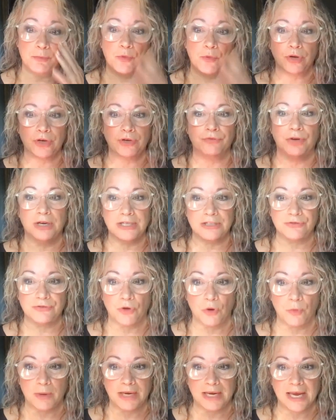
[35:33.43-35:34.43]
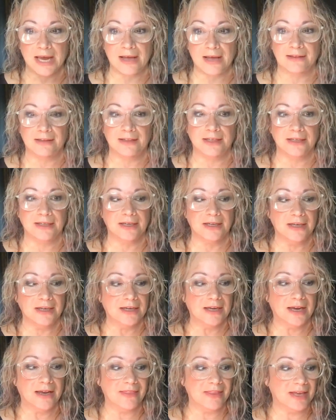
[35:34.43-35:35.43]
born and raised Roman Catholic,
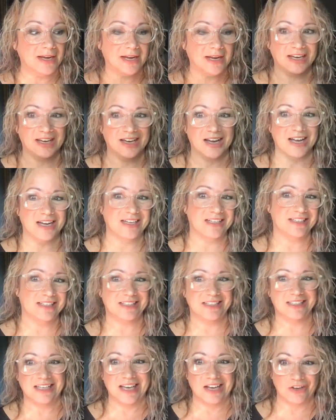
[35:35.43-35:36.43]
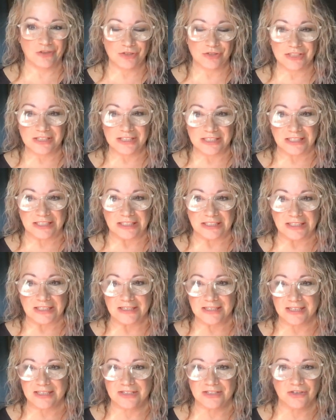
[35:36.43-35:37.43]
and then I kind of denounced it
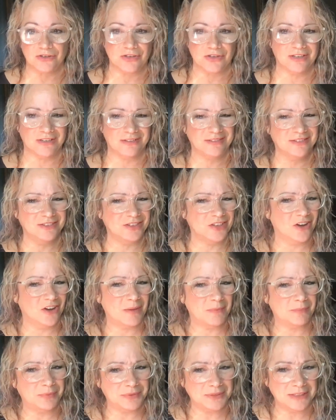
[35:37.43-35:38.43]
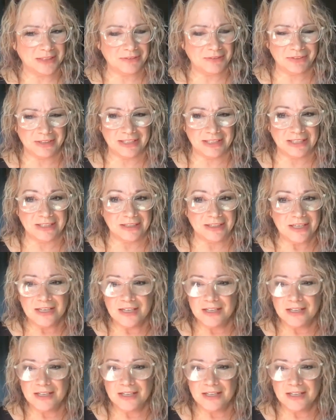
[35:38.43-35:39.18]
because I started not believing in